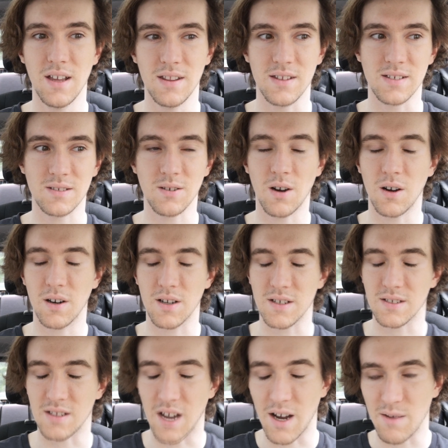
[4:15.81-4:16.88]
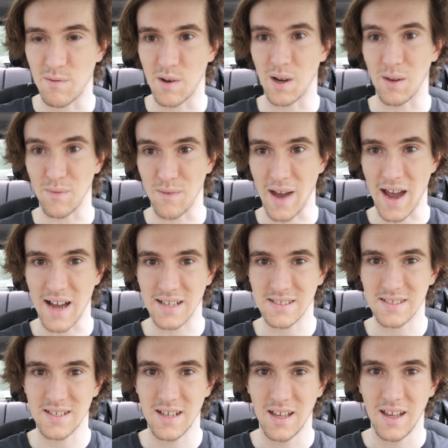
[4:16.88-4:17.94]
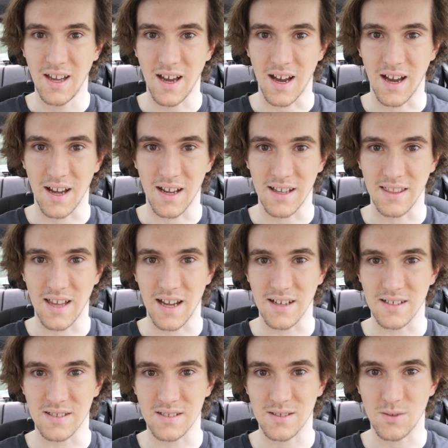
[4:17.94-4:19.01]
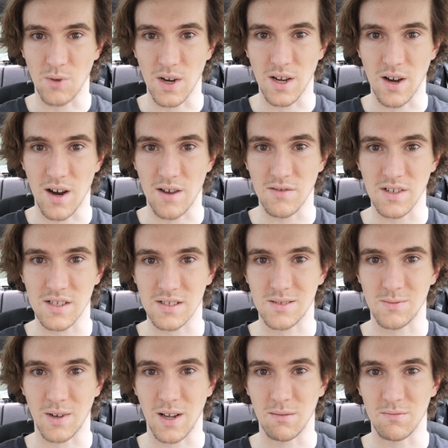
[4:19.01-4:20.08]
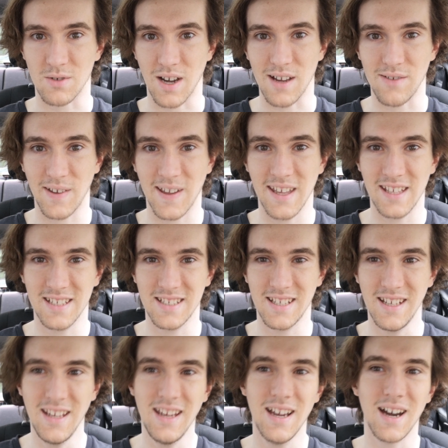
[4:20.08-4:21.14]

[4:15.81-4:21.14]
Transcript: This car is not very fast, and that is quite obvious when I'm driving it.